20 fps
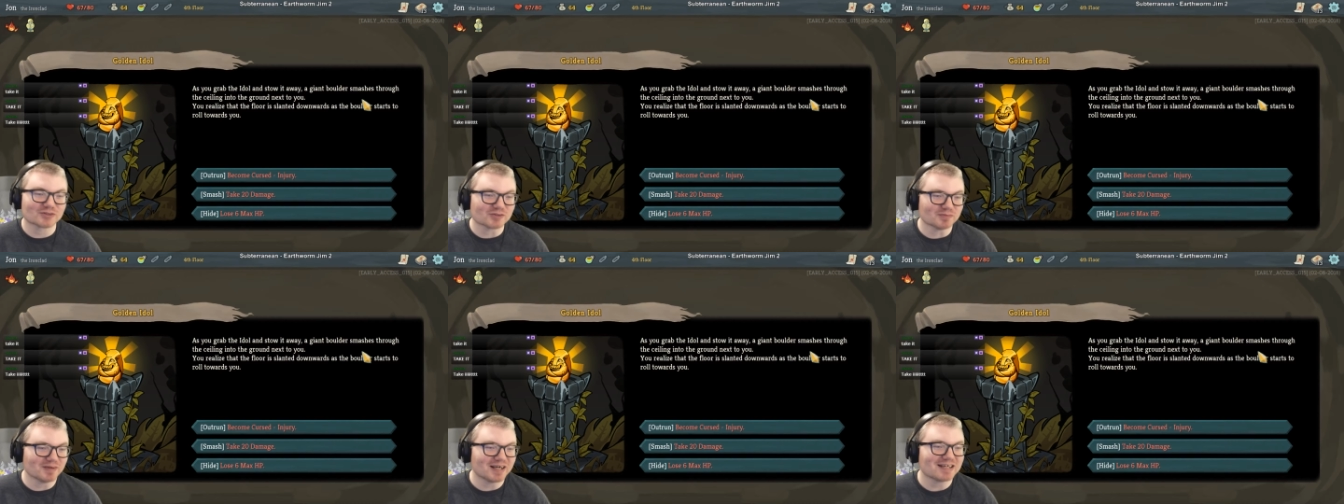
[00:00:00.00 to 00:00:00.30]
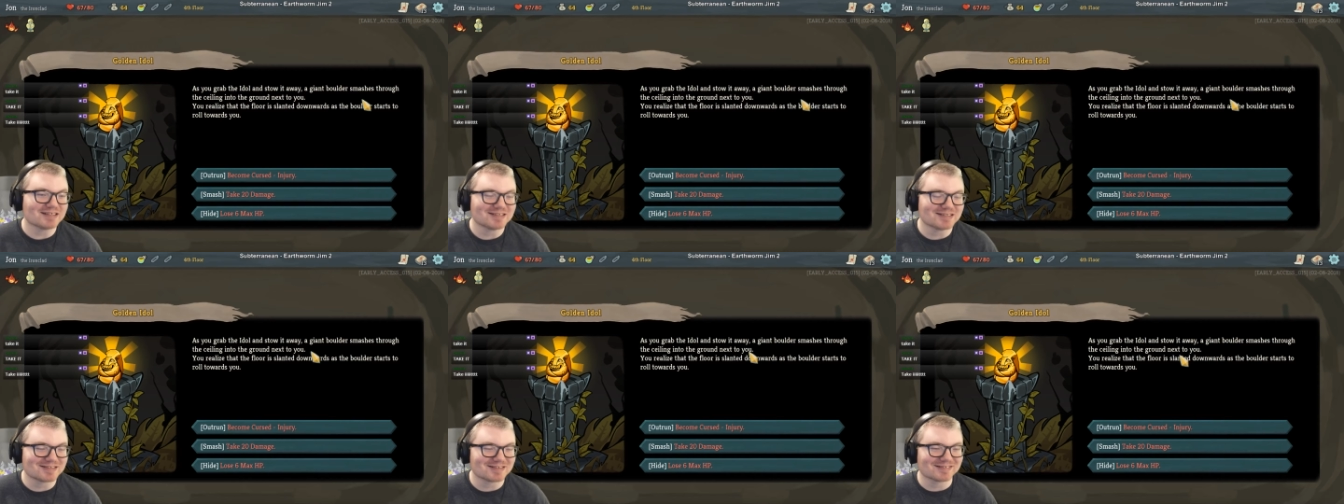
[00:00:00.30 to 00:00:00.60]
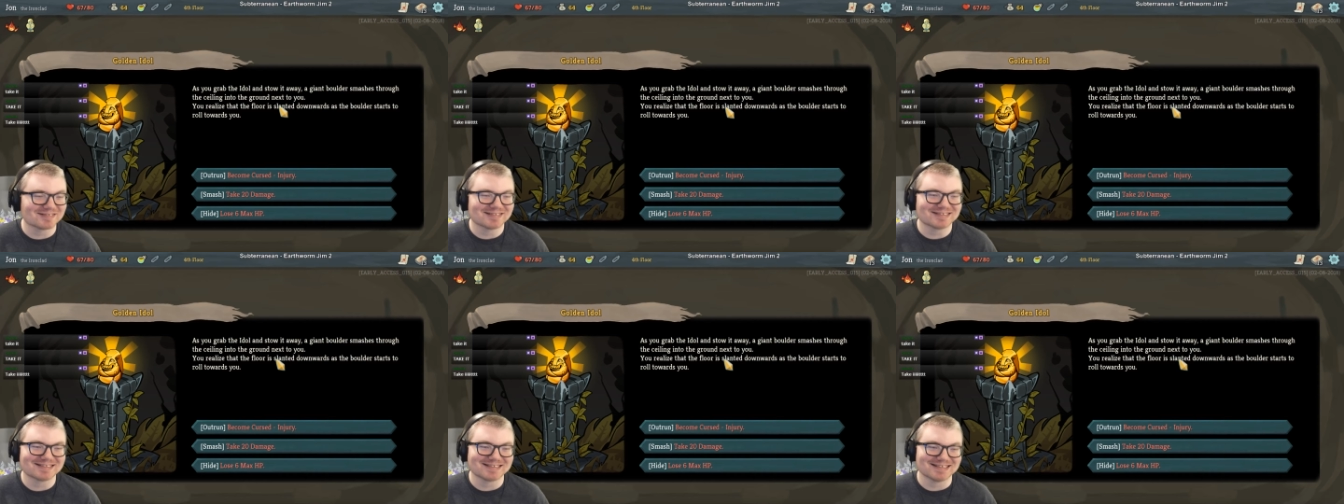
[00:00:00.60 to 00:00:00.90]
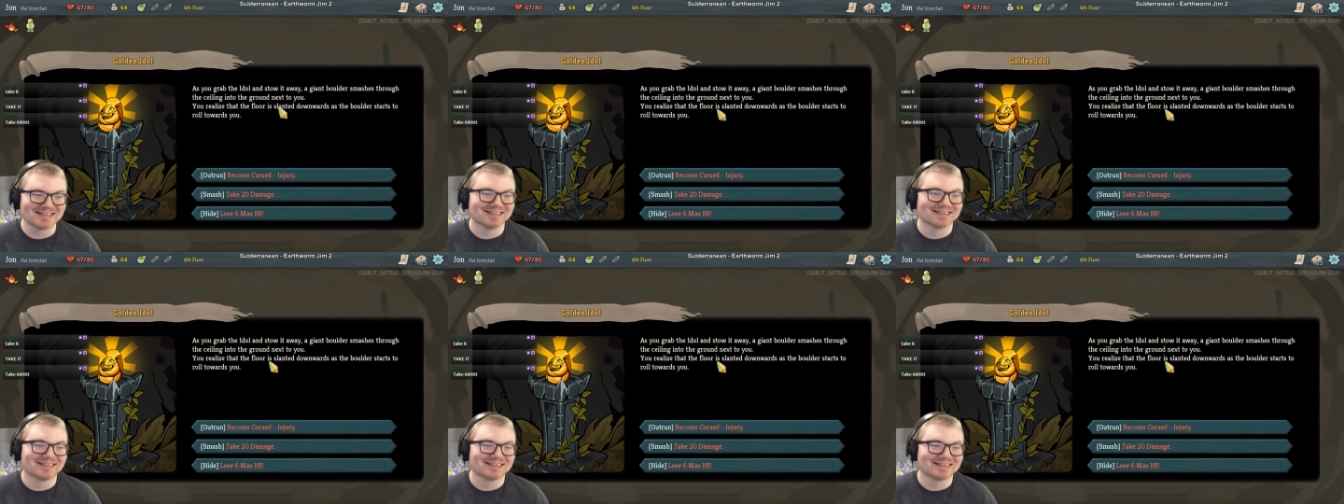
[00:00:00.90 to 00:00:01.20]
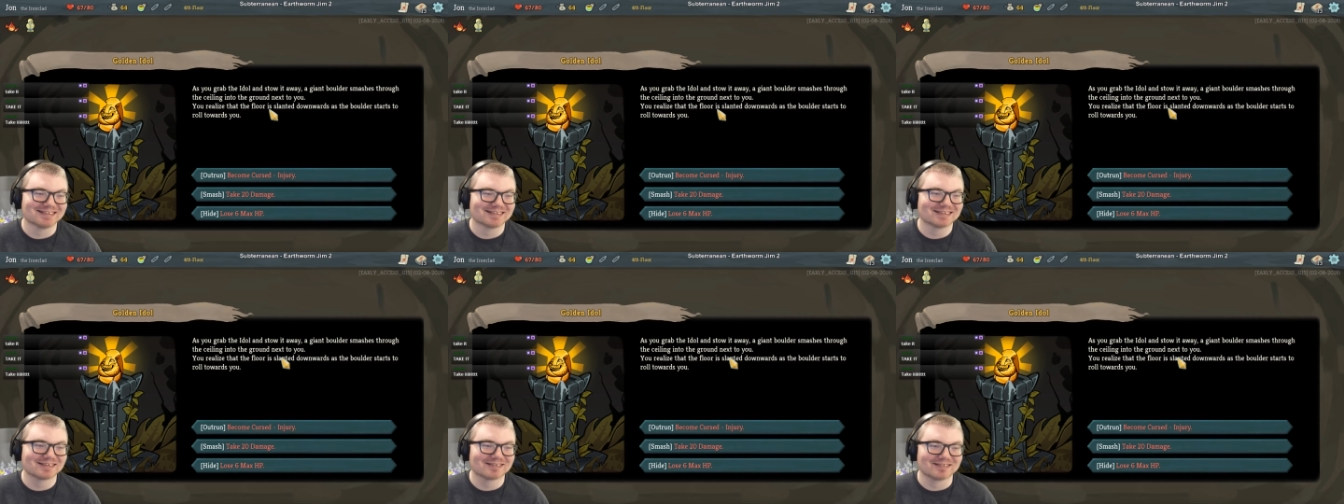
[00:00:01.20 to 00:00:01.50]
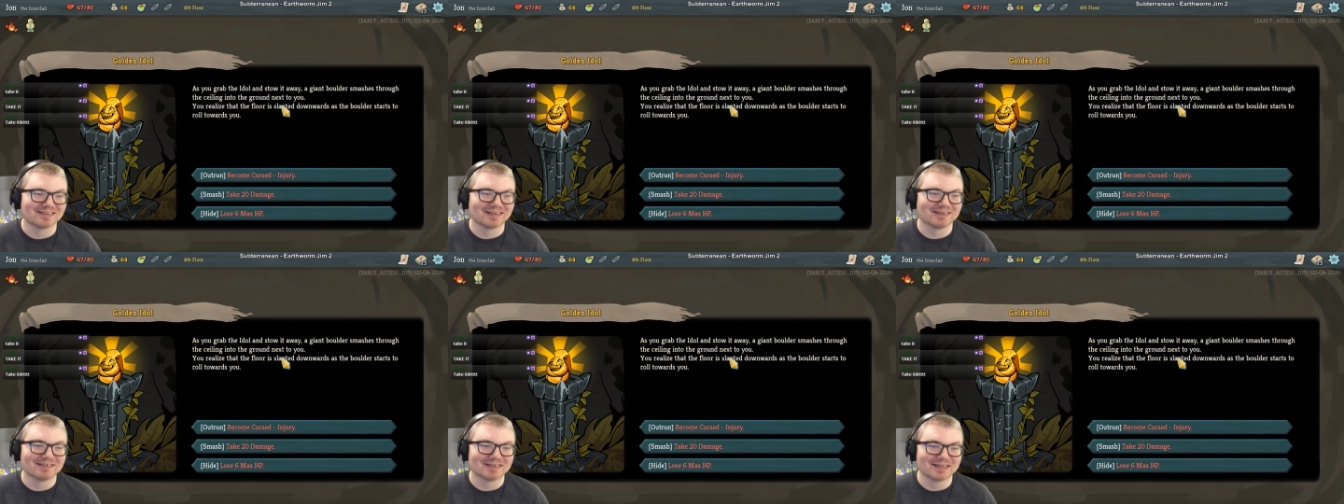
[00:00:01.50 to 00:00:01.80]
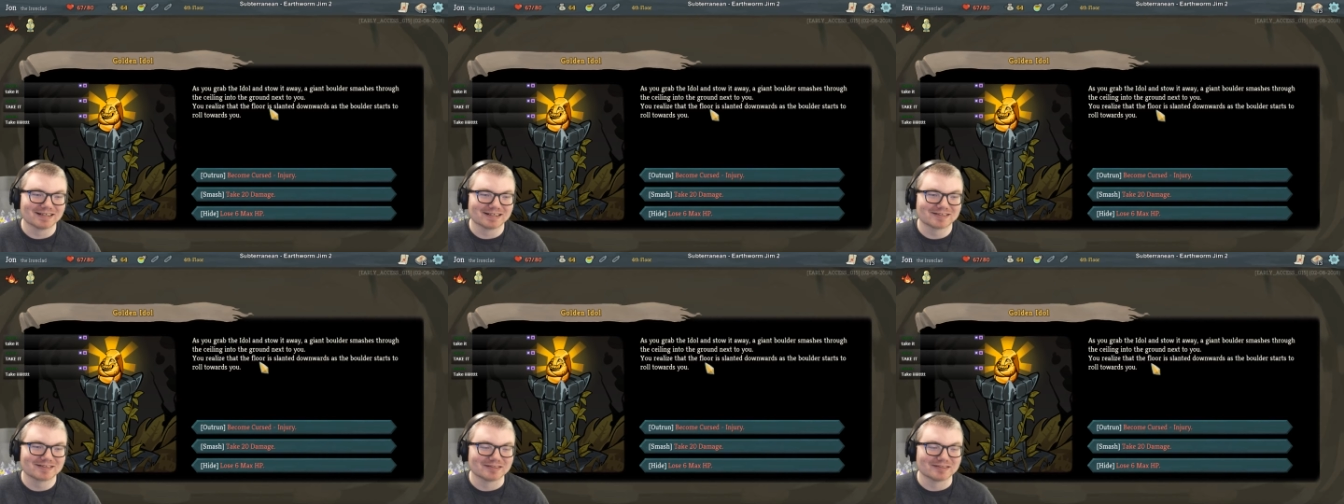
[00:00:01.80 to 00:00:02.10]
smashes through the ceiling into the ground
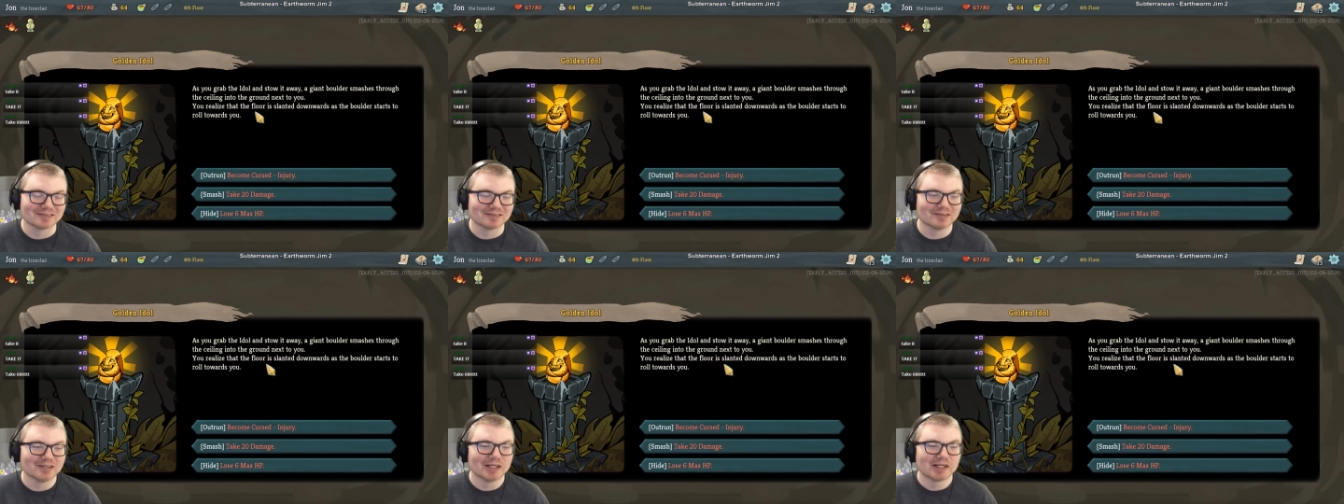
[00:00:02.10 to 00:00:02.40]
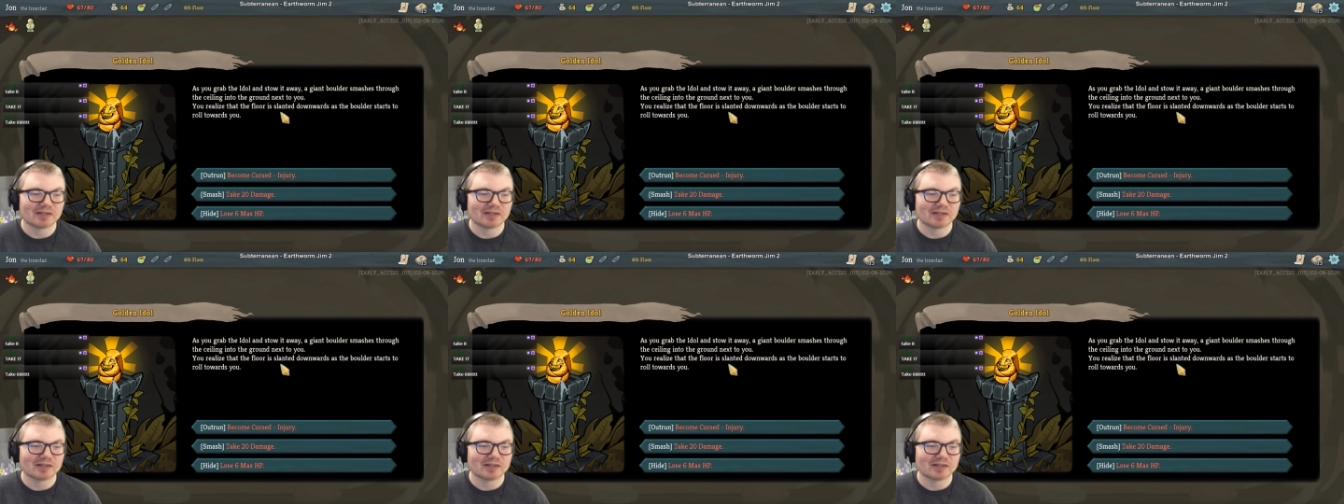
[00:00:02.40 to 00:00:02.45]
next to you.